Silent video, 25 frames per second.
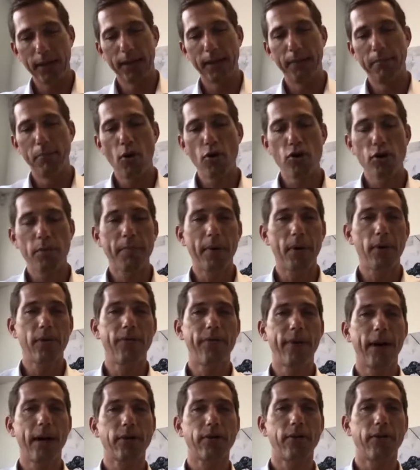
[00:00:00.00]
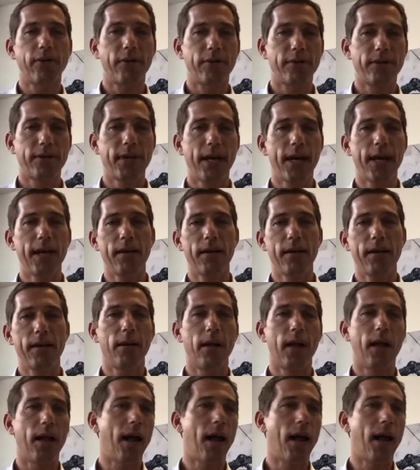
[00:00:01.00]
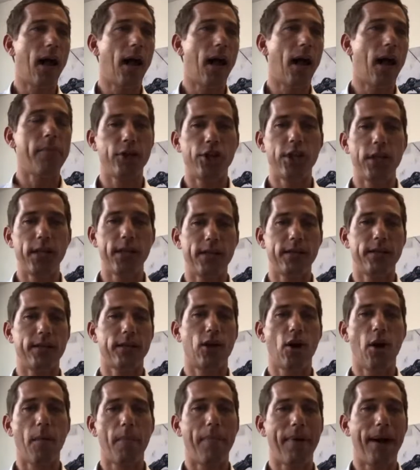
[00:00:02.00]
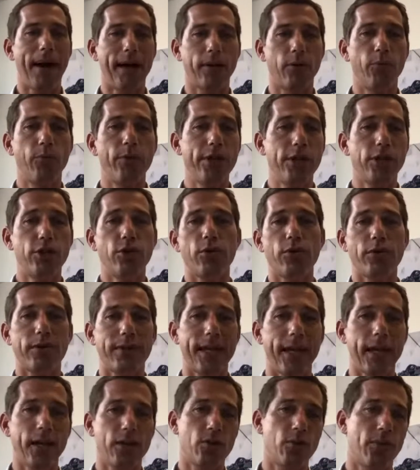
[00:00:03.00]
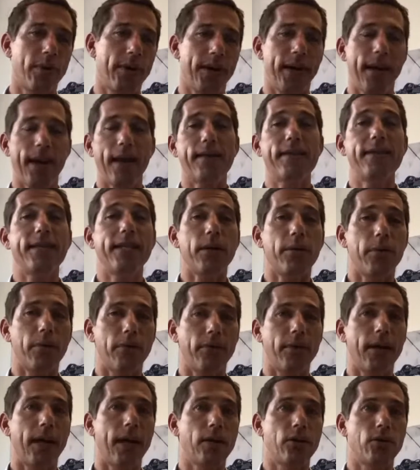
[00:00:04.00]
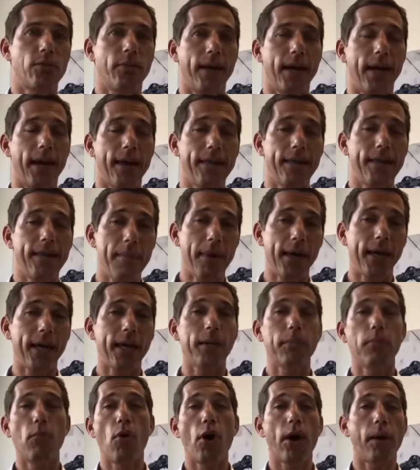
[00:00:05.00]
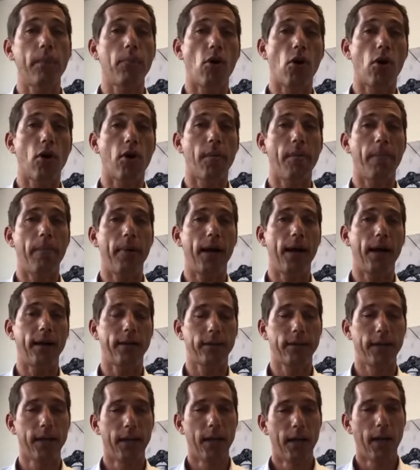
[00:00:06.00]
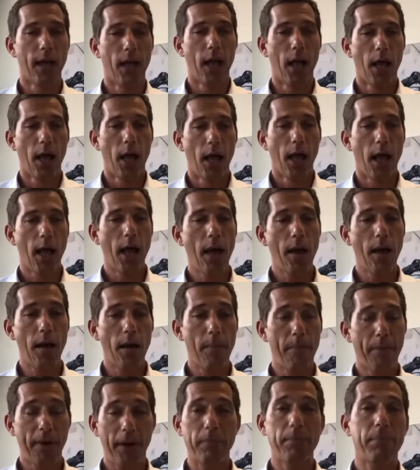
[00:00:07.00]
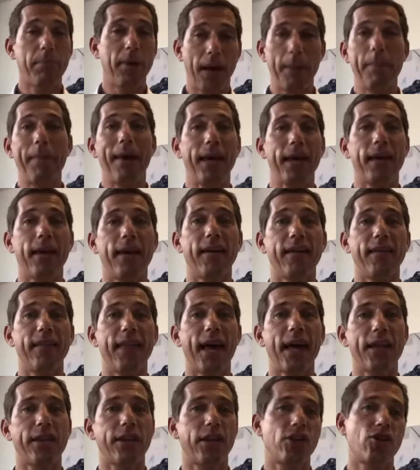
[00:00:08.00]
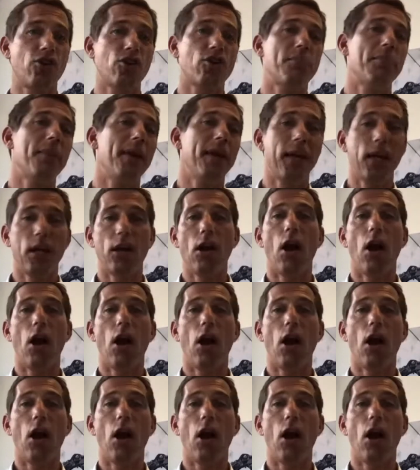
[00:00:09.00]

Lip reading: Most manufacturers say our machine is compact, reduced tail swing, and zero tail swing, and they make it more and more compact. But by making that, they just make it